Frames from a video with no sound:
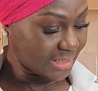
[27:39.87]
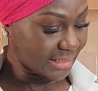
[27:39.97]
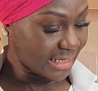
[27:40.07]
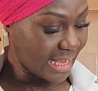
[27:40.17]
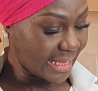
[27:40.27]

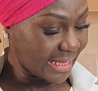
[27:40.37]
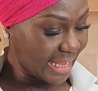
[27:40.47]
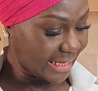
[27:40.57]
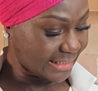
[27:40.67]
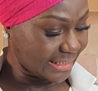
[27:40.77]
says, I
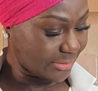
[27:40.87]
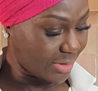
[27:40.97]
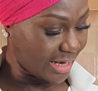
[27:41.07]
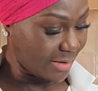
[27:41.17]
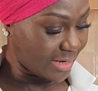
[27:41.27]
hate it
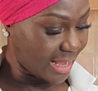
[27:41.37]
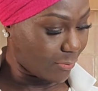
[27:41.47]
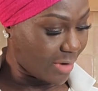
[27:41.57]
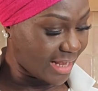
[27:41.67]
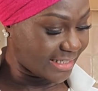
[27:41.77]
when I'm like
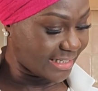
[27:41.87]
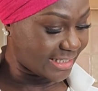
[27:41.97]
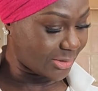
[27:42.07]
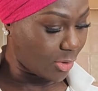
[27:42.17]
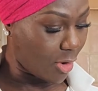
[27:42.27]
one
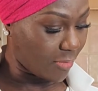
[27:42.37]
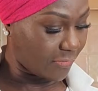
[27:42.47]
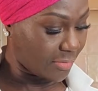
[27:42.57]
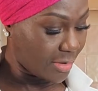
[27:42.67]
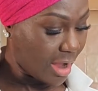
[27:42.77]
digit off.
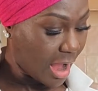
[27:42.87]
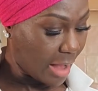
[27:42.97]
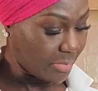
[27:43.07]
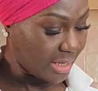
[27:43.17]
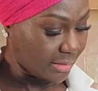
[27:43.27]

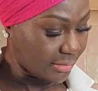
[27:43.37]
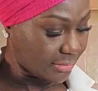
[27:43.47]
I mean,